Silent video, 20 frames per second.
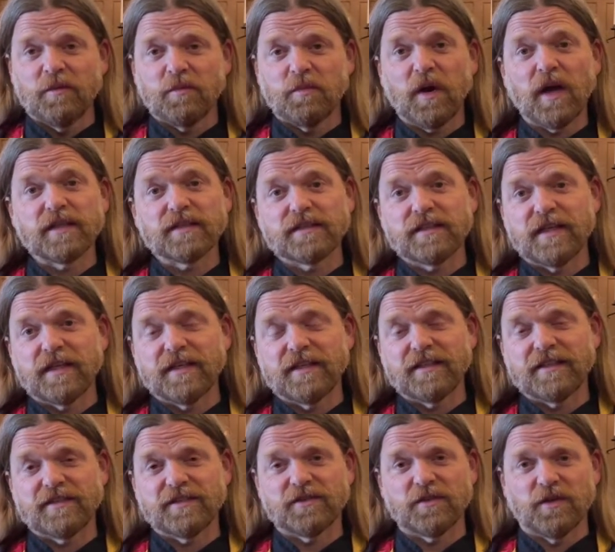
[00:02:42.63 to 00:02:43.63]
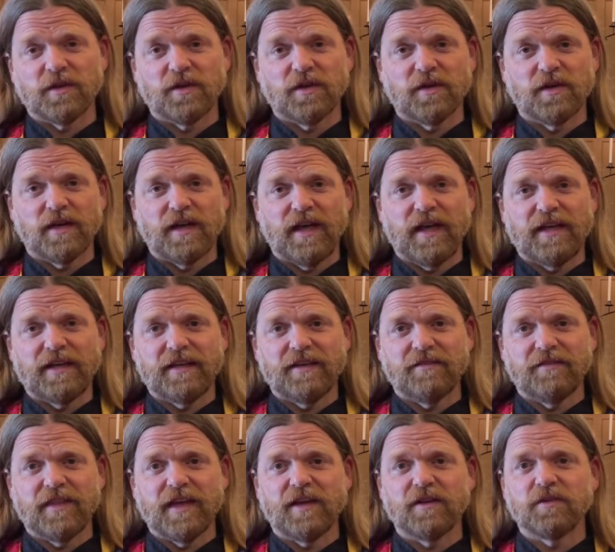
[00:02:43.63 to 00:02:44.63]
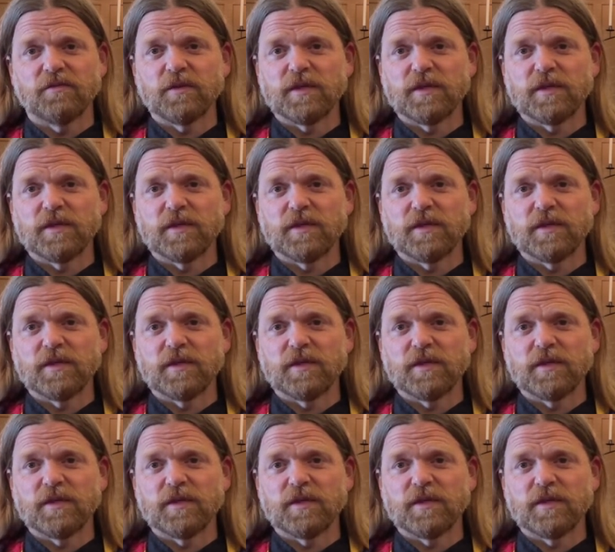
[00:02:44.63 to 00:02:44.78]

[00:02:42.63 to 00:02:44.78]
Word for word: process or any of that,